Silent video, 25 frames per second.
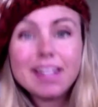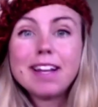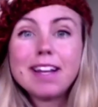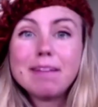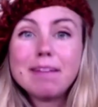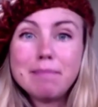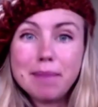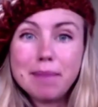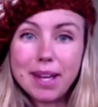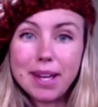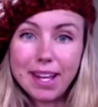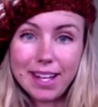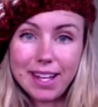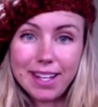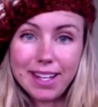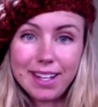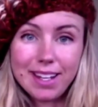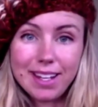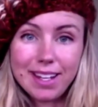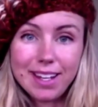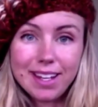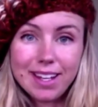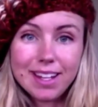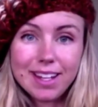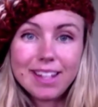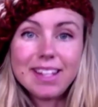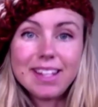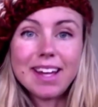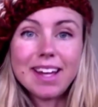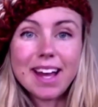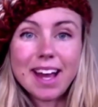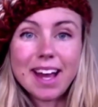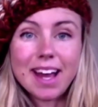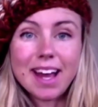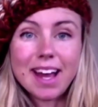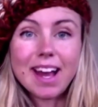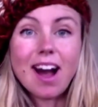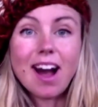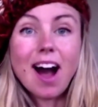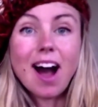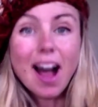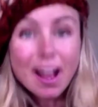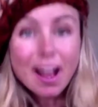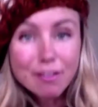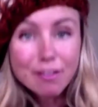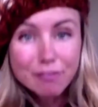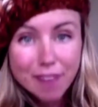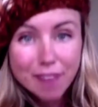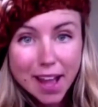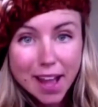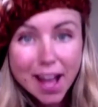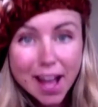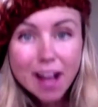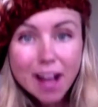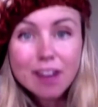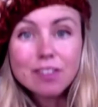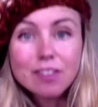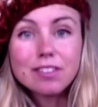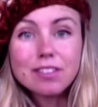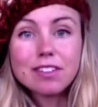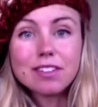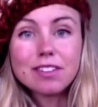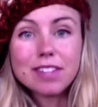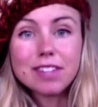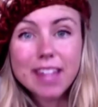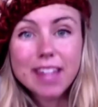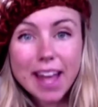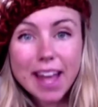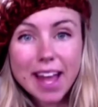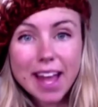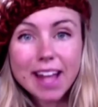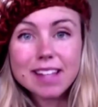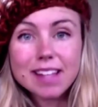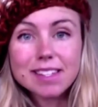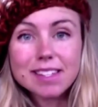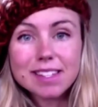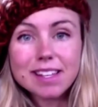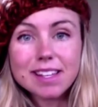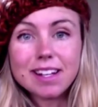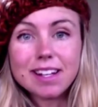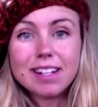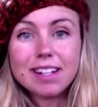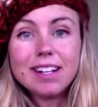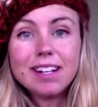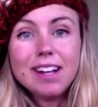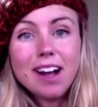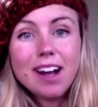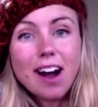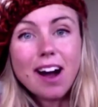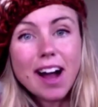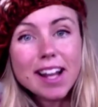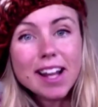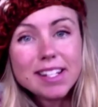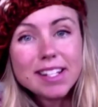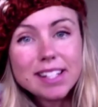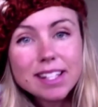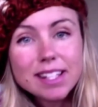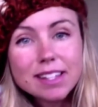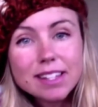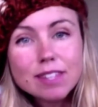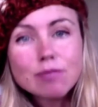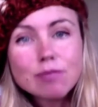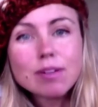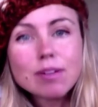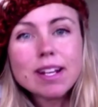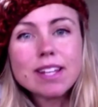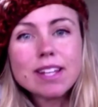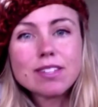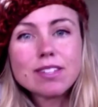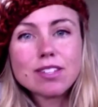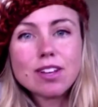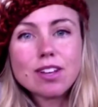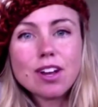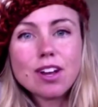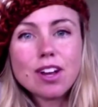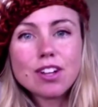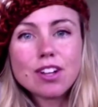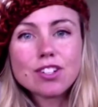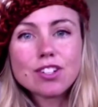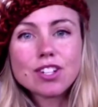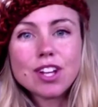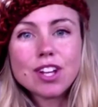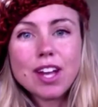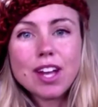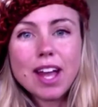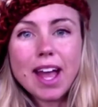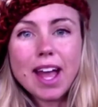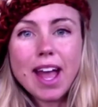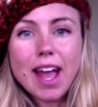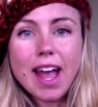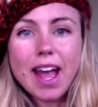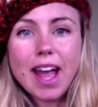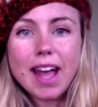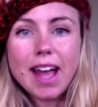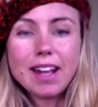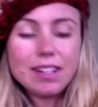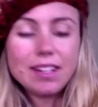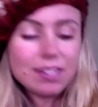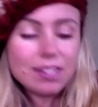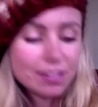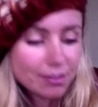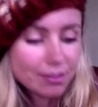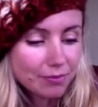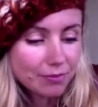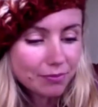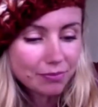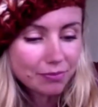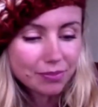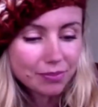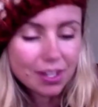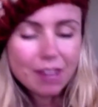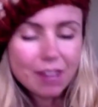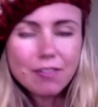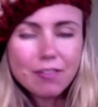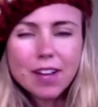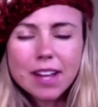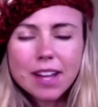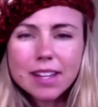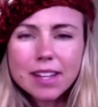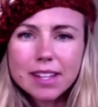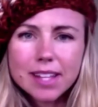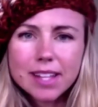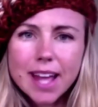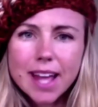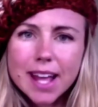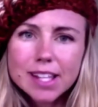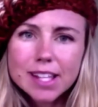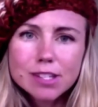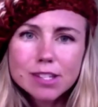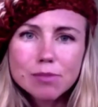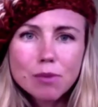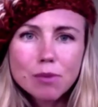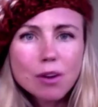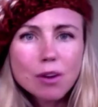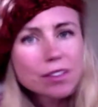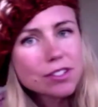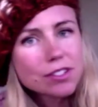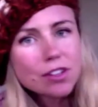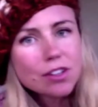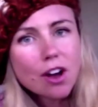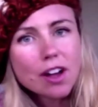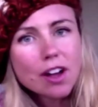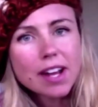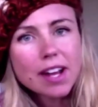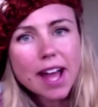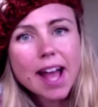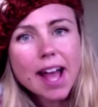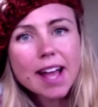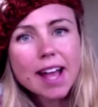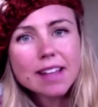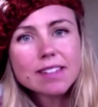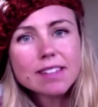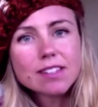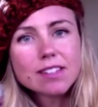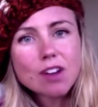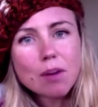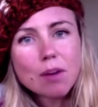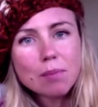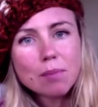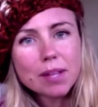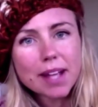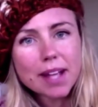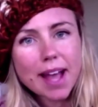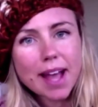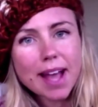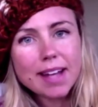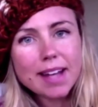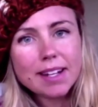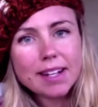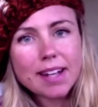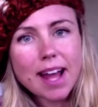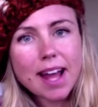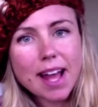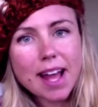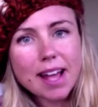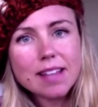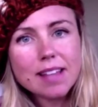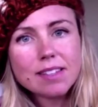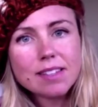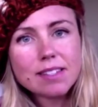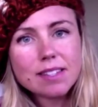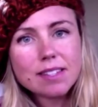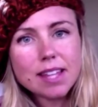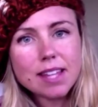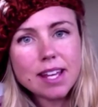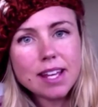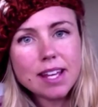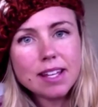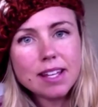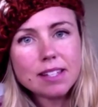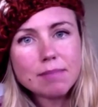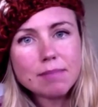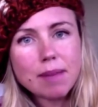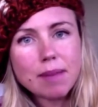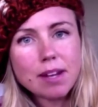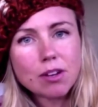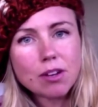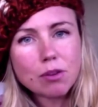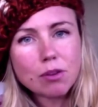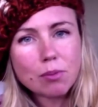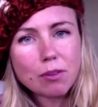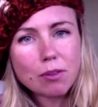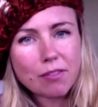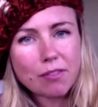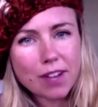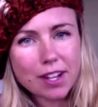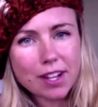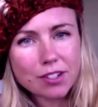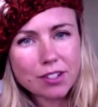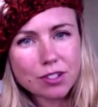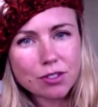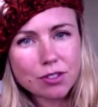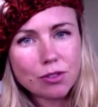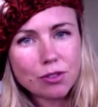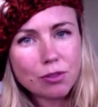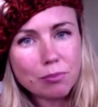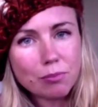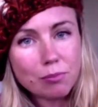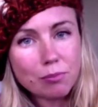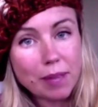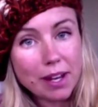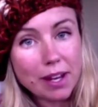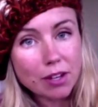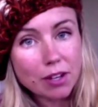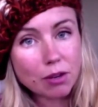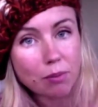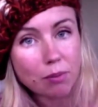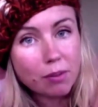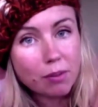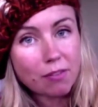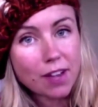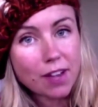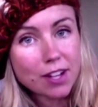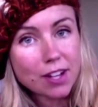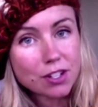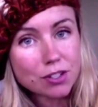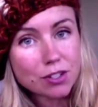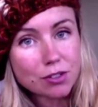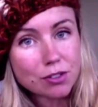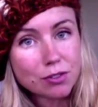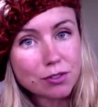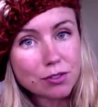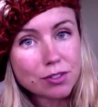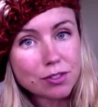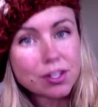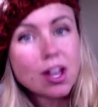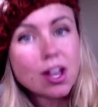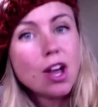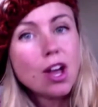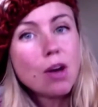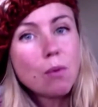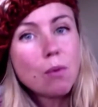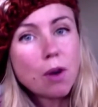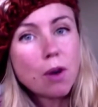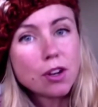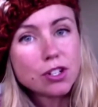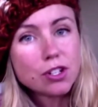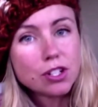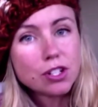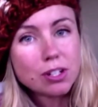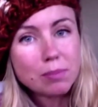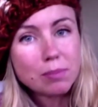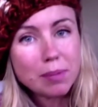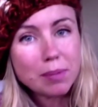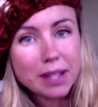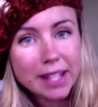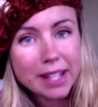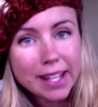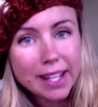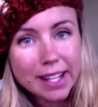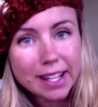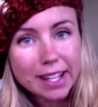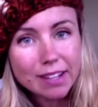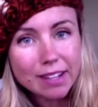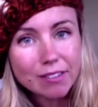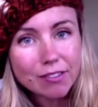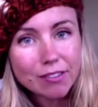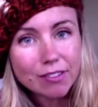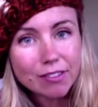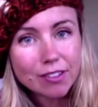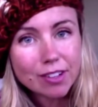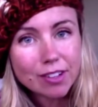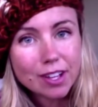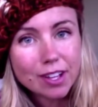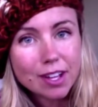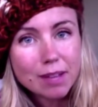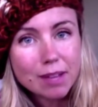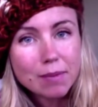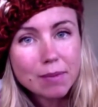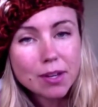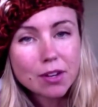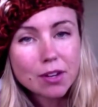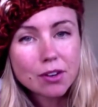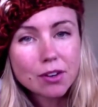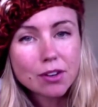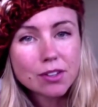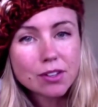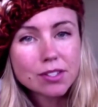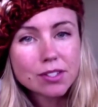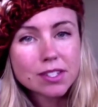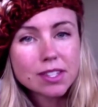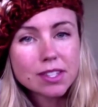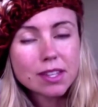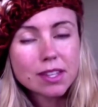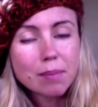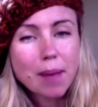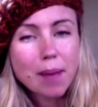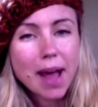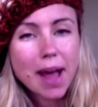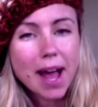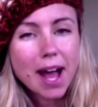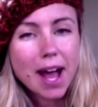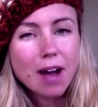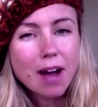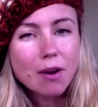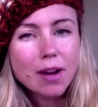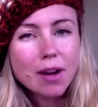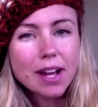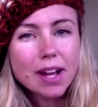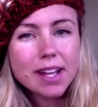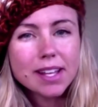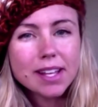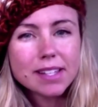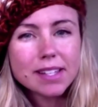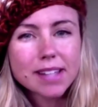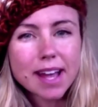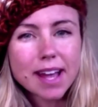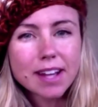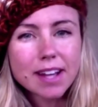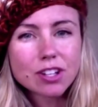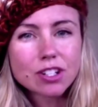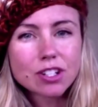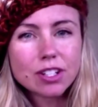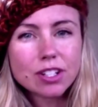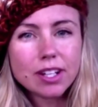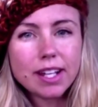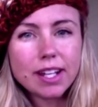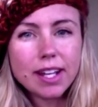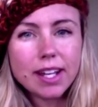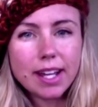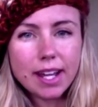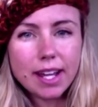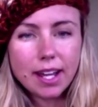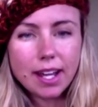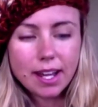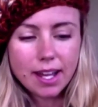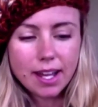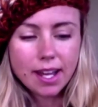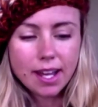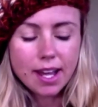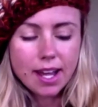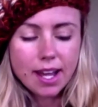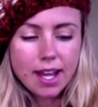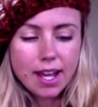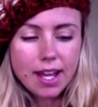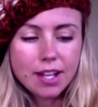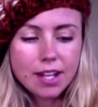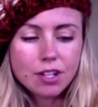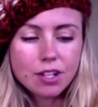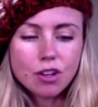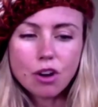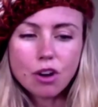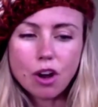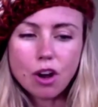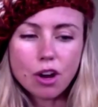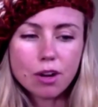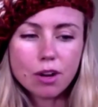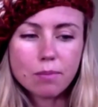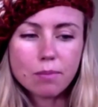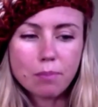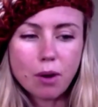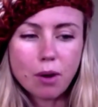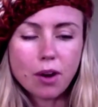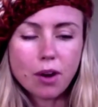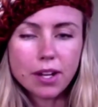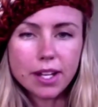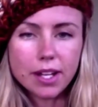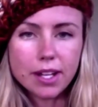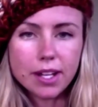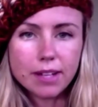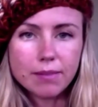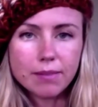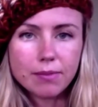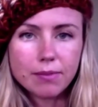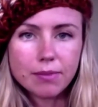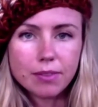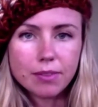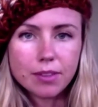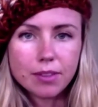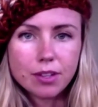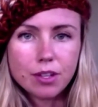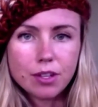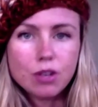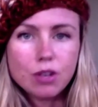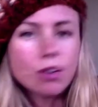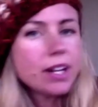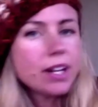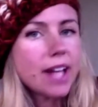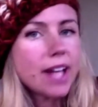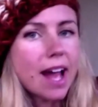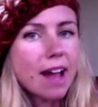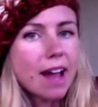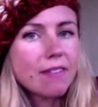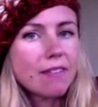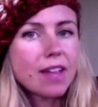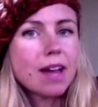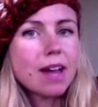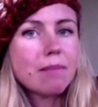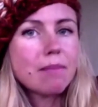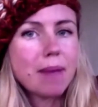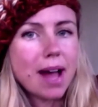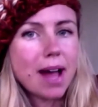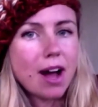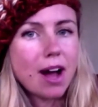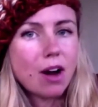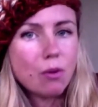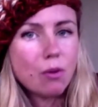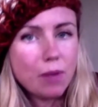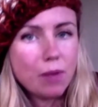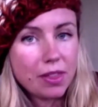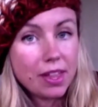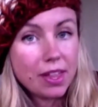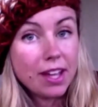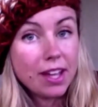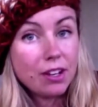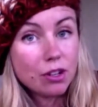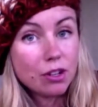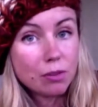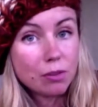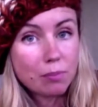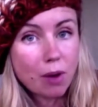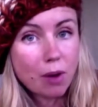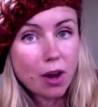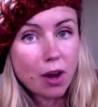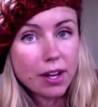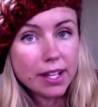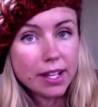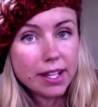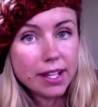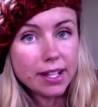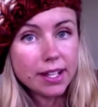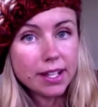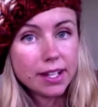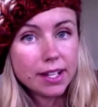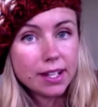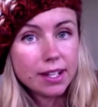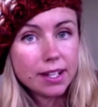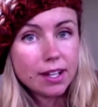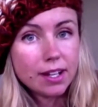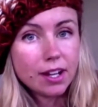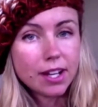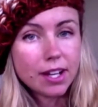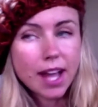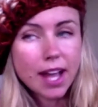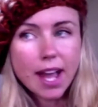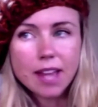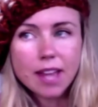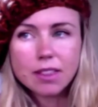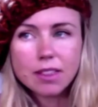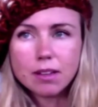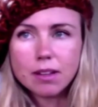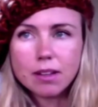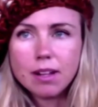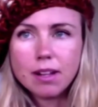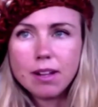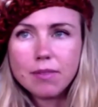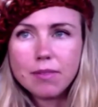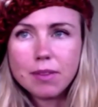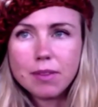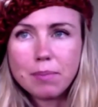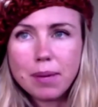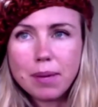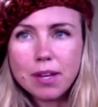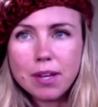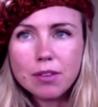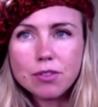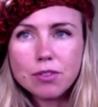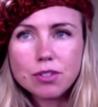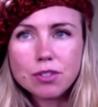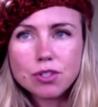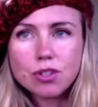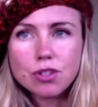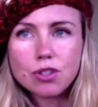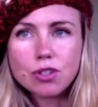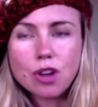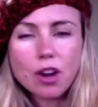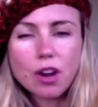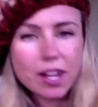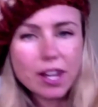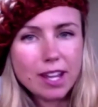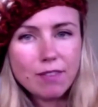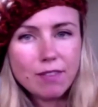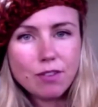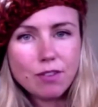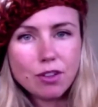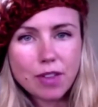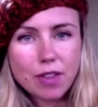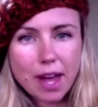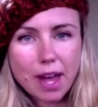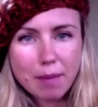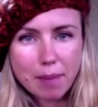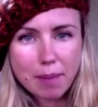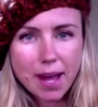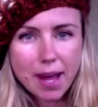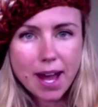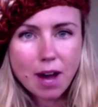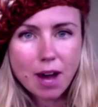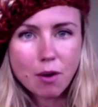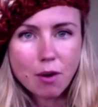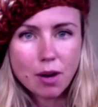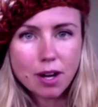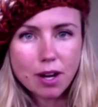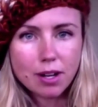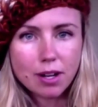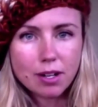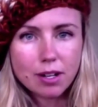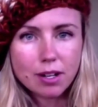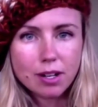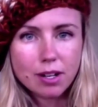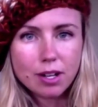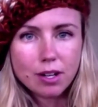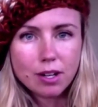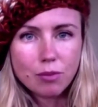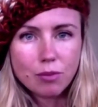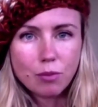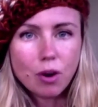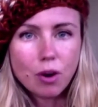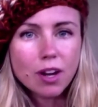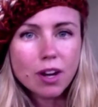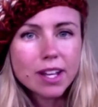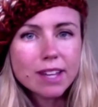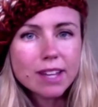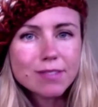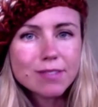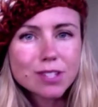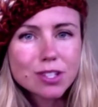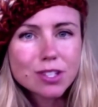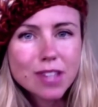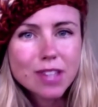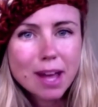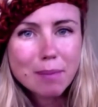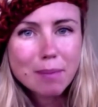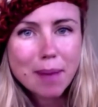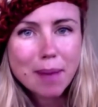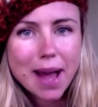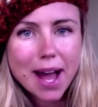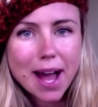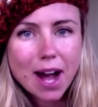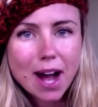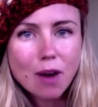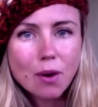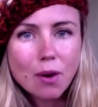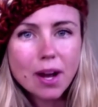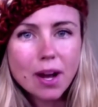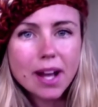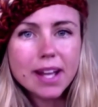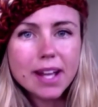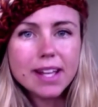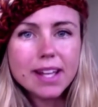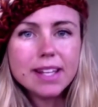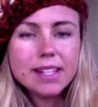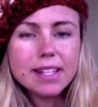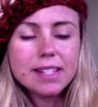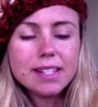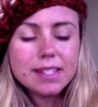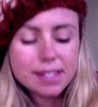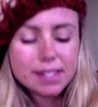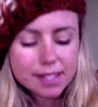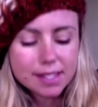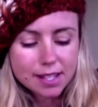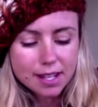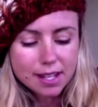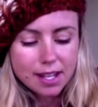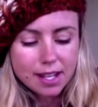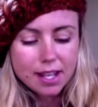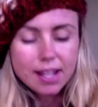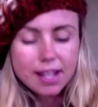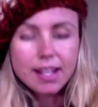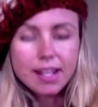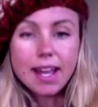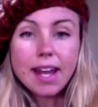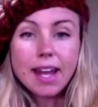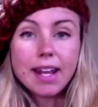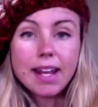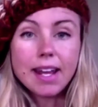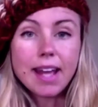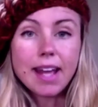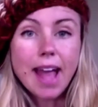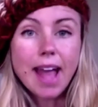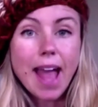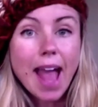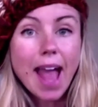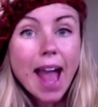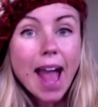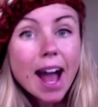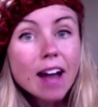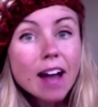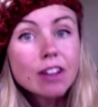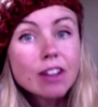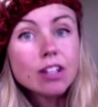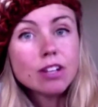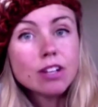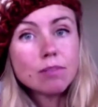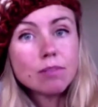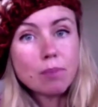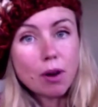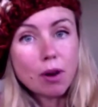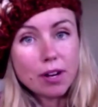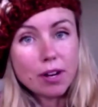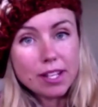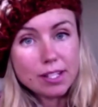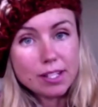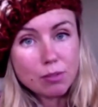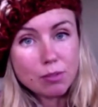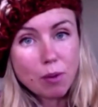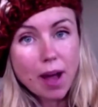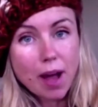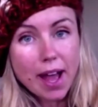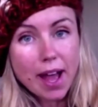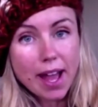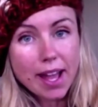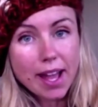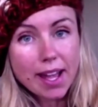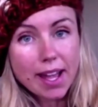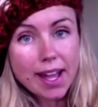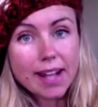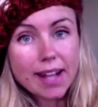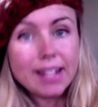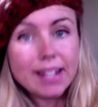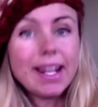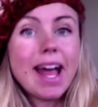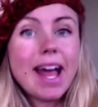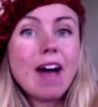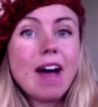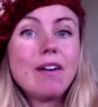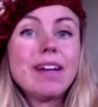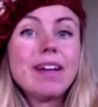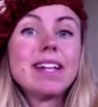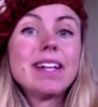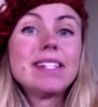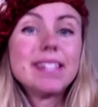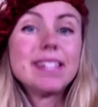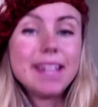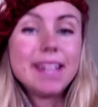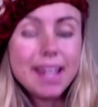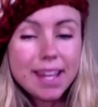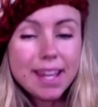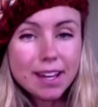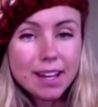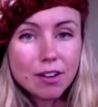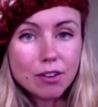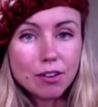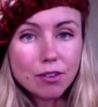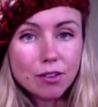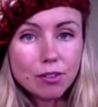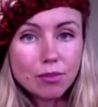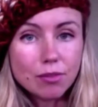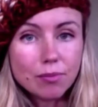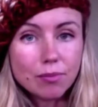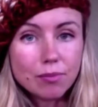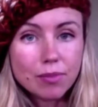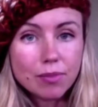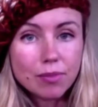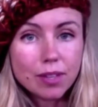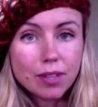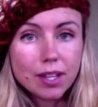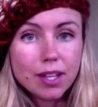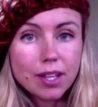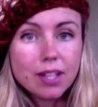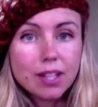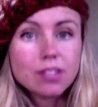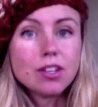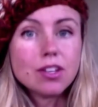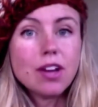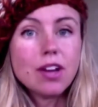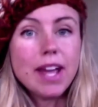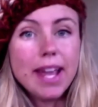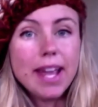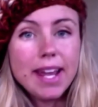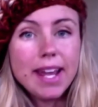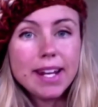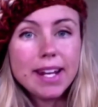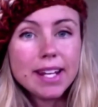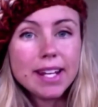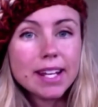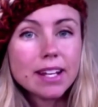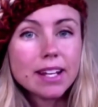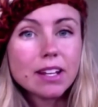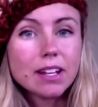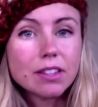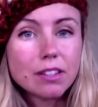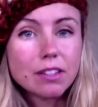Me. Yeah, I found the answer. I did the research and I found that the answer was not as complicated as these medical professionals want you to believe. Because the power is actually in your own body. You already have that power within your body. Okay, the pills do not give you that power. What gives you that power is getting out of your body's way and allowing it to heal. So eating the